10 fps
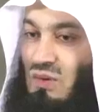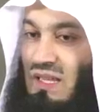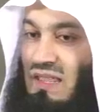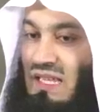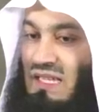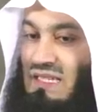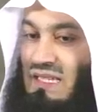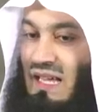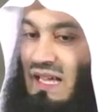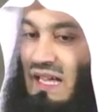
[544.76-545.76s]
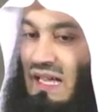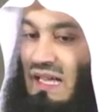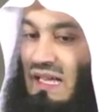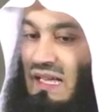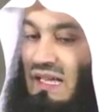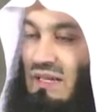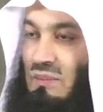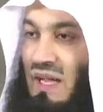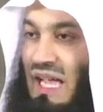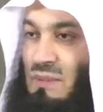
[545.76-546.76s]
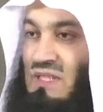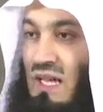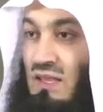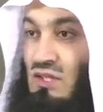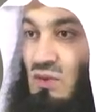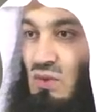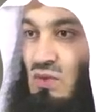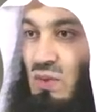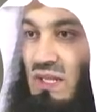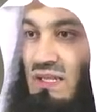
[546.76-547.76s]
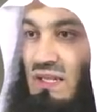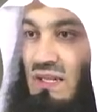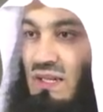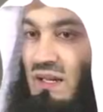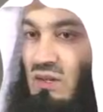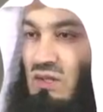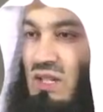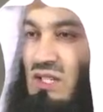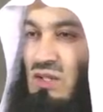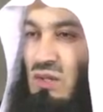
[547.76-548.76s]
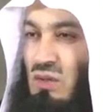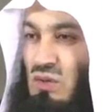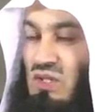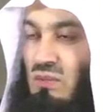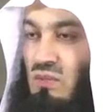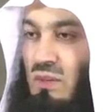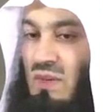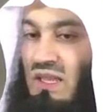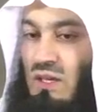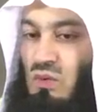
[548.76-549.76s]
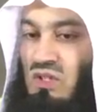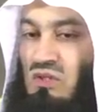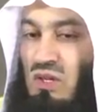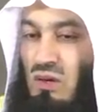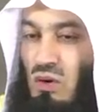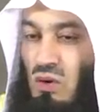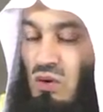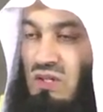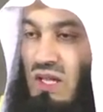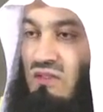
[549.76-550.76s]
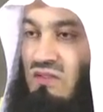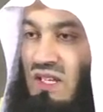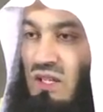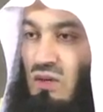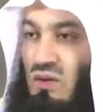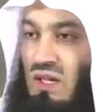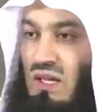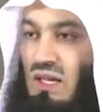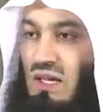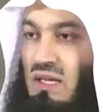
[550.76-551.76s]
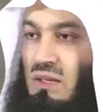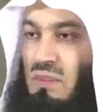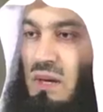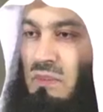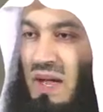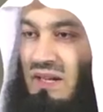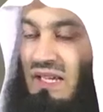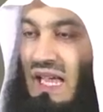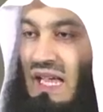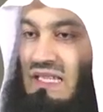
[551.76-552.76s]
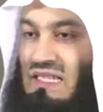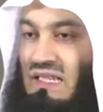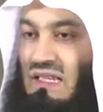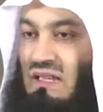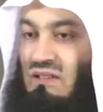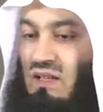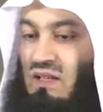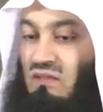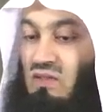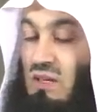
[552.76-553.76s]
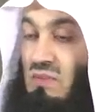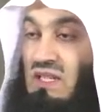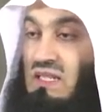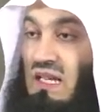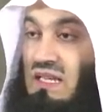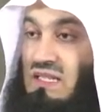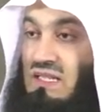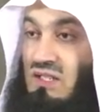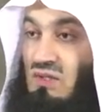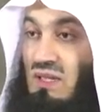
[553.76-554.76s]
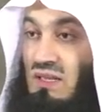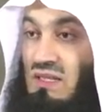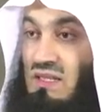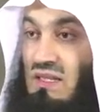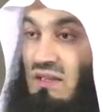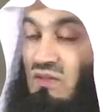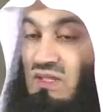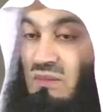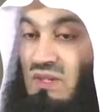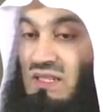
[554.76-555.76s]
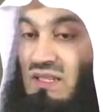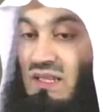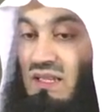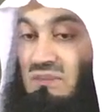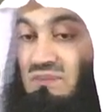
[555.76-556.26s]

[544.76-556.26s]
The only thing is, perhaps others who do it are not as gruesome, whereby they wouldn't record and video the barbaric acts. And for some reason, ISIS is doing this. And for some reason,